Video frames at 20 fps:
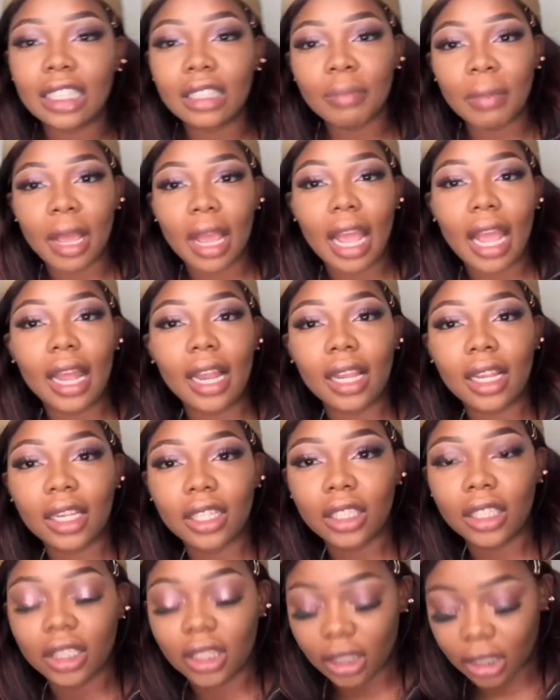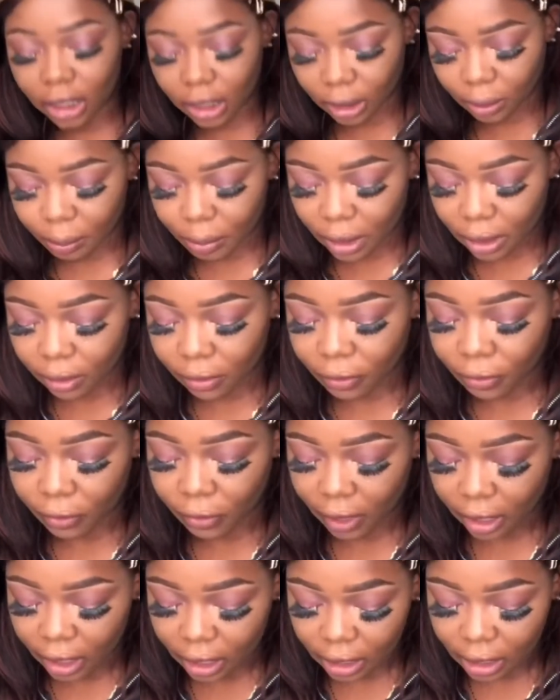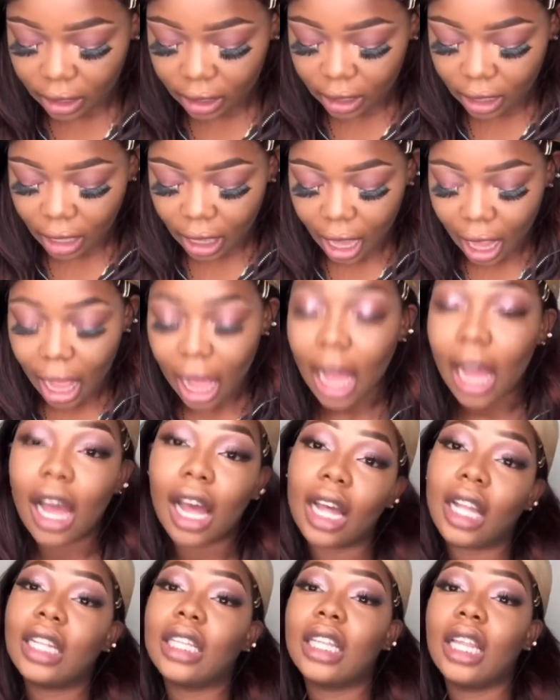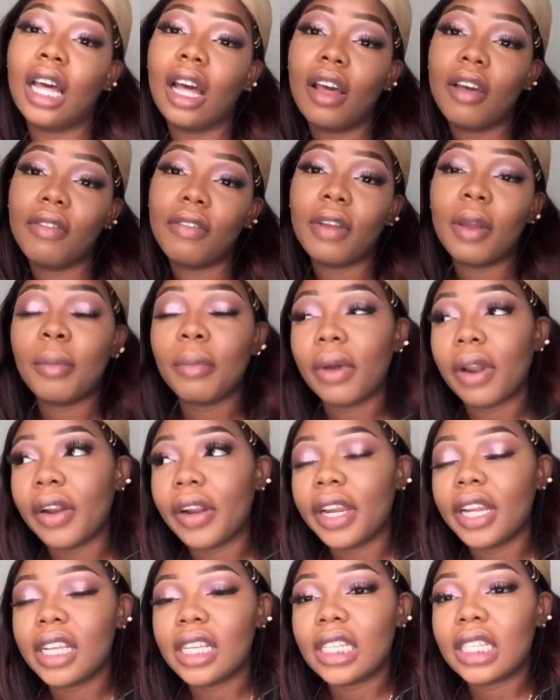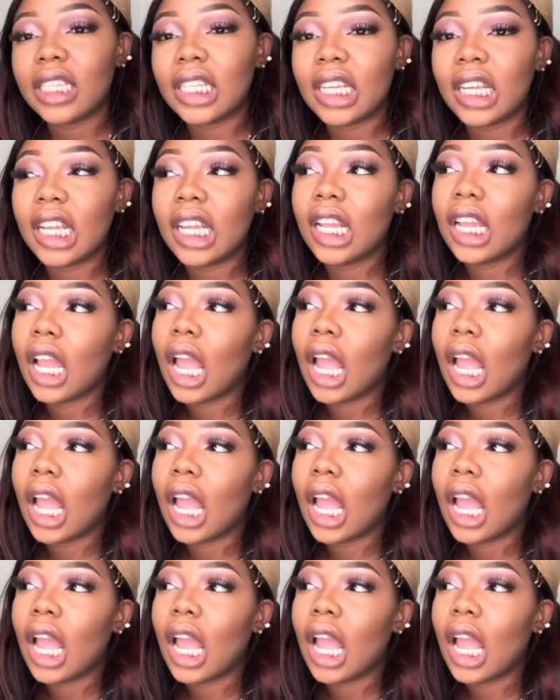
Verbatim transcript: my eyelashes is being fixed and february is the